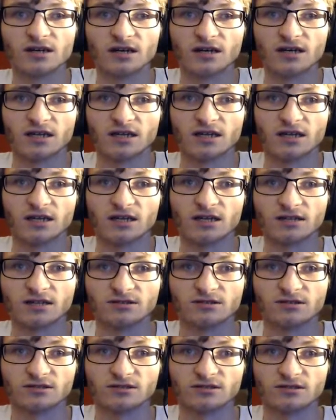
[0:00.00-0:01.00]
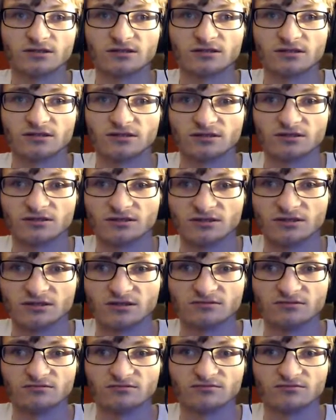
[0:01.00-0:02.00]
And
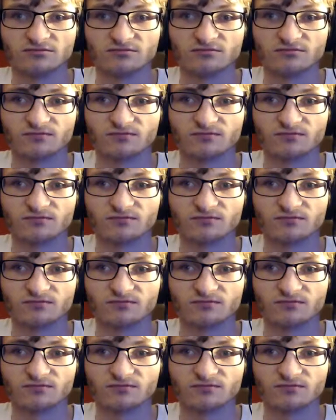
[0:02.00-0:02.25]
then